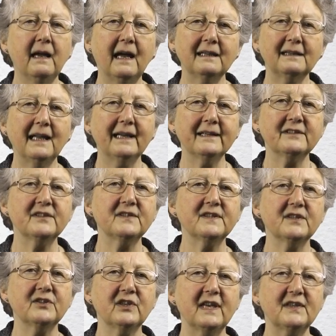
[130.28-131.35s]
I'd like to
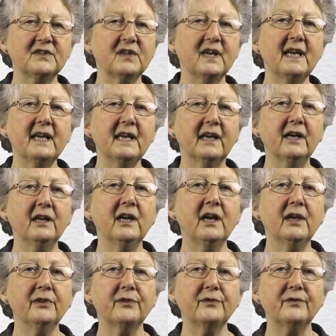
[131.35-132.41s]
suggest here
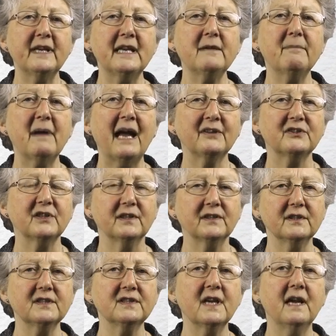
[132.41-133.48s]
3
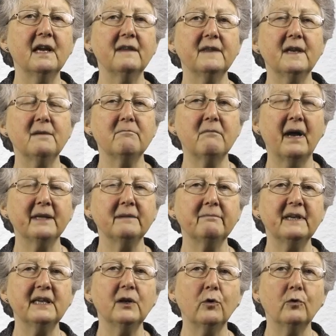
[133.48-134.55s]
patterns that might
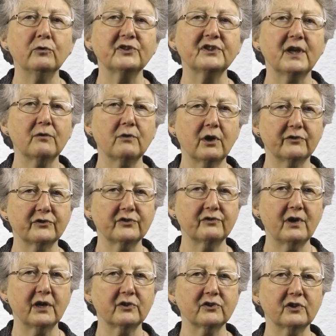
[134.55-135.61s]
be also
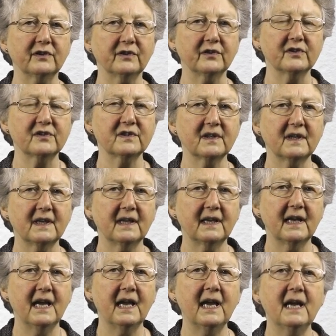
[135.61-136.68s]
constructions.
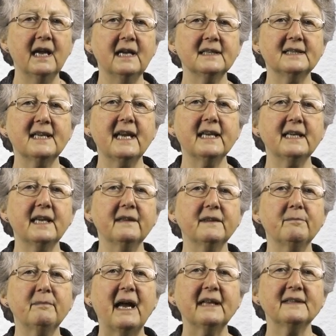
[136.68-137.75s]
Taking
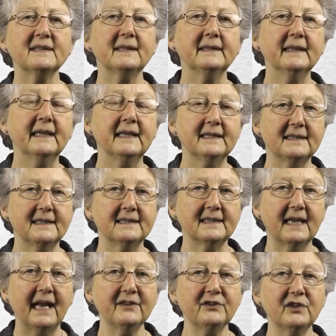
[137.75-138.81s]
the pattern "it
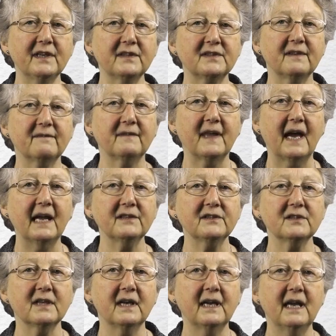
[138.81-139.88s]
is adjective
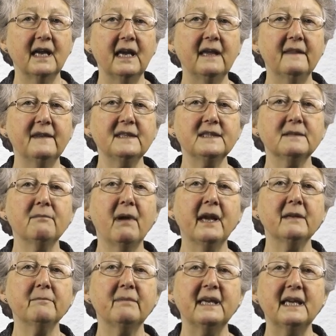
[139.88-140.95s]
that," this
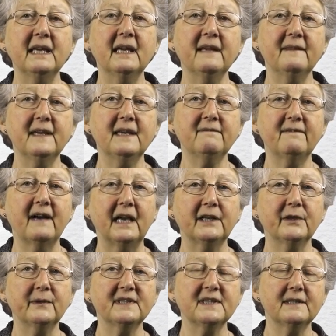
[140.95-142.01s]
might be the
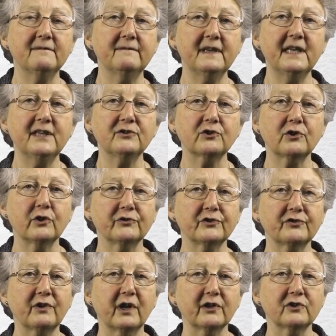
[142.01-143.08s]
evaluative it
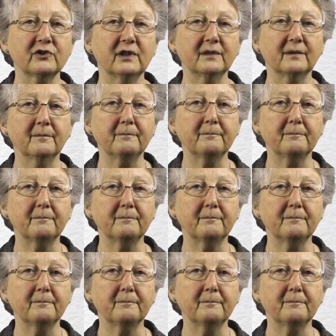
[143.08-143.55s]
construction.